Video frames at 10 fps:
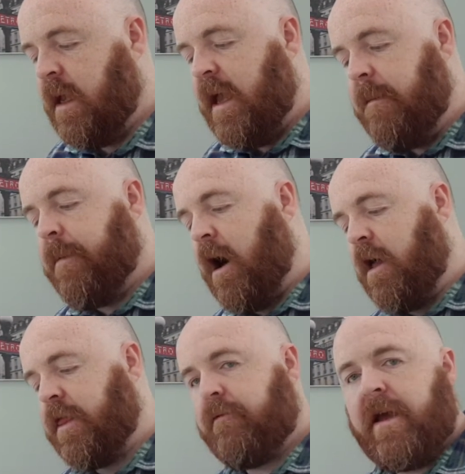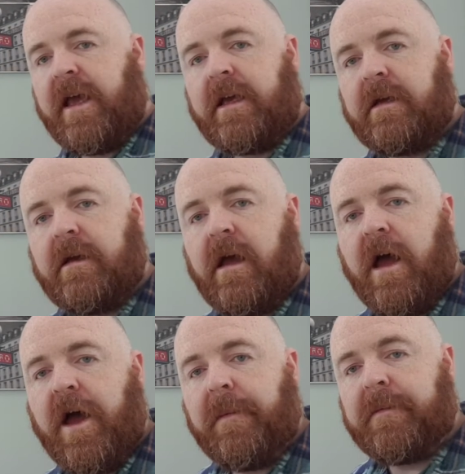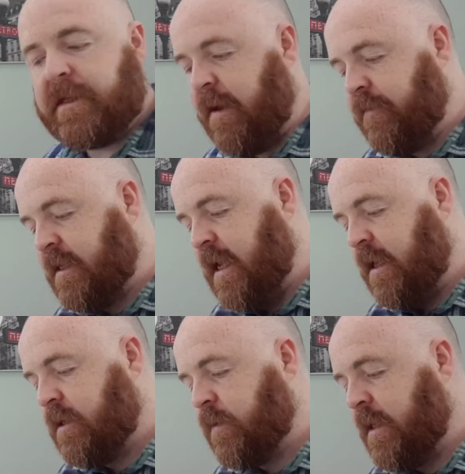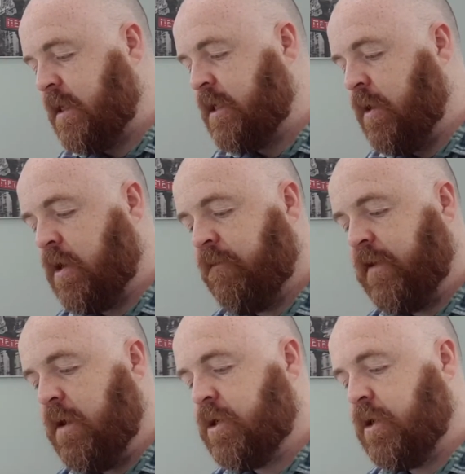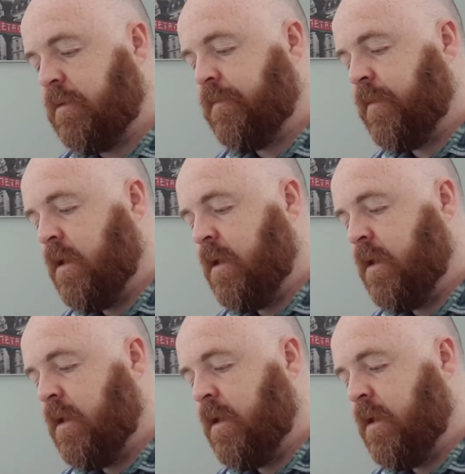In part three, um, 17 to 22, confusion.